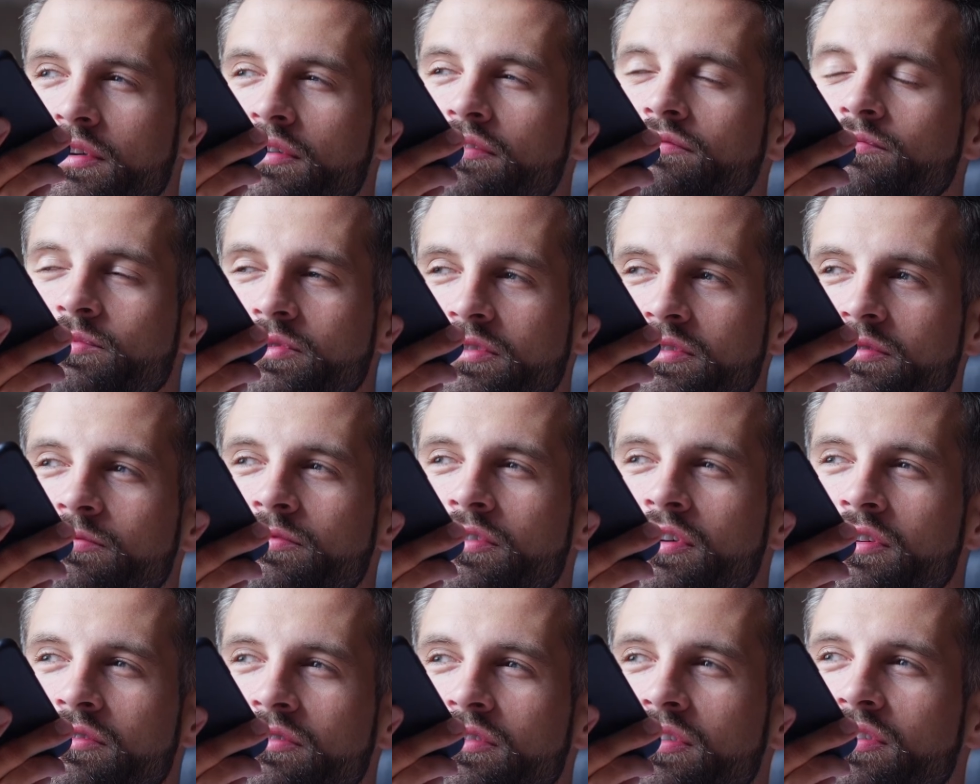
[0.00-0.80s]
Give them
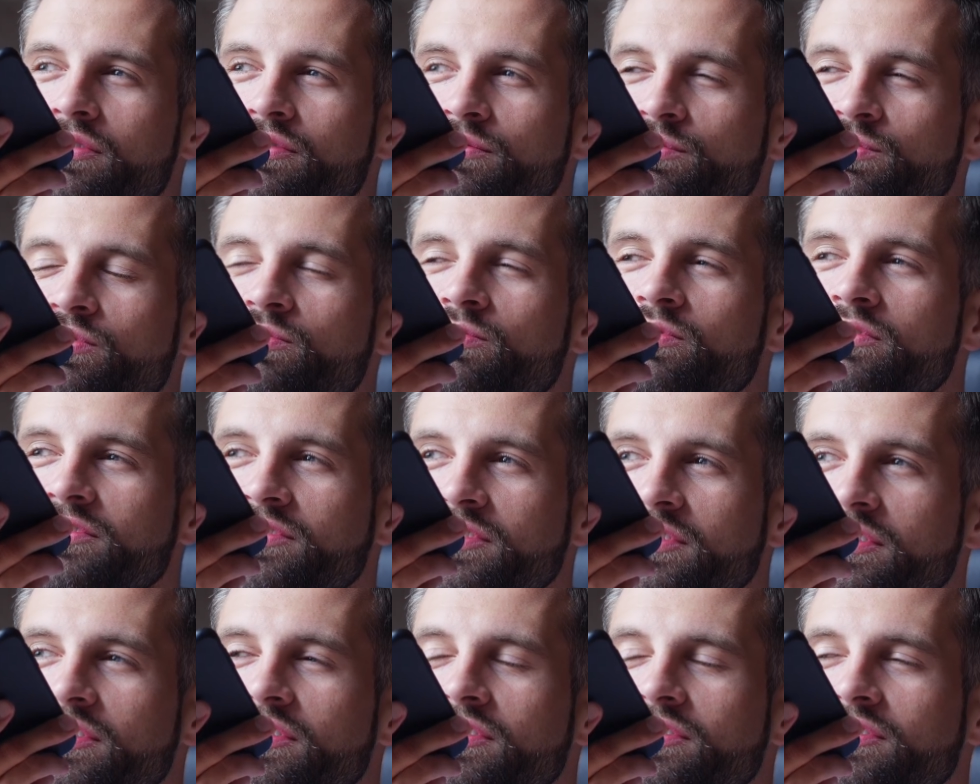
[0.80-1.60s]
voice
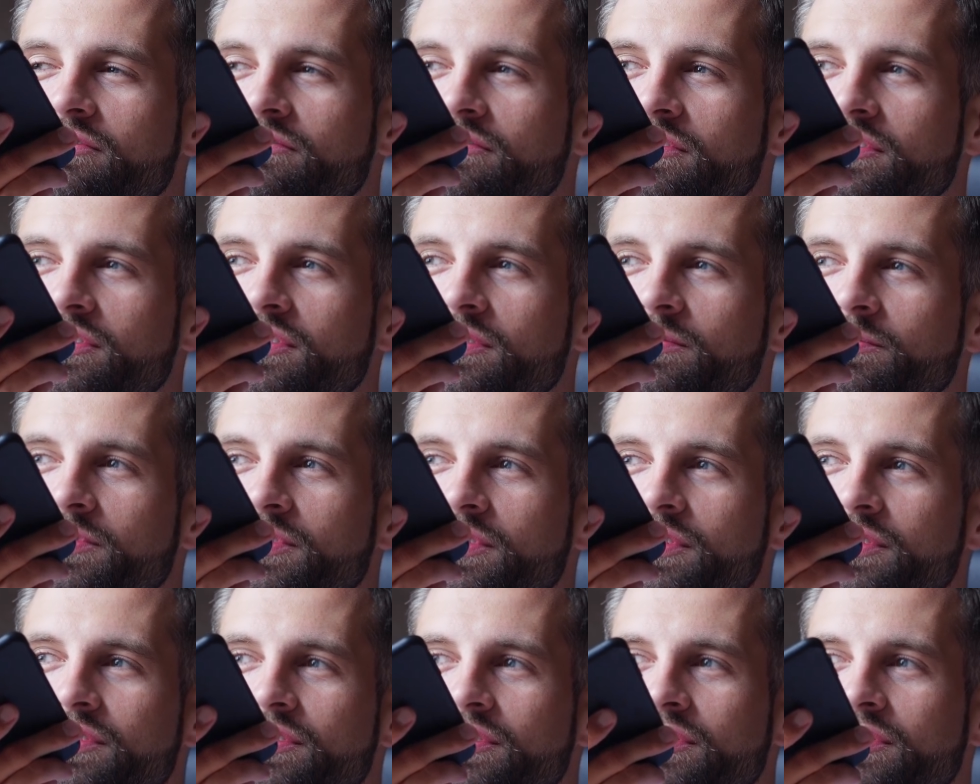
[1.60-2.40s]
dictation, and they'll do it even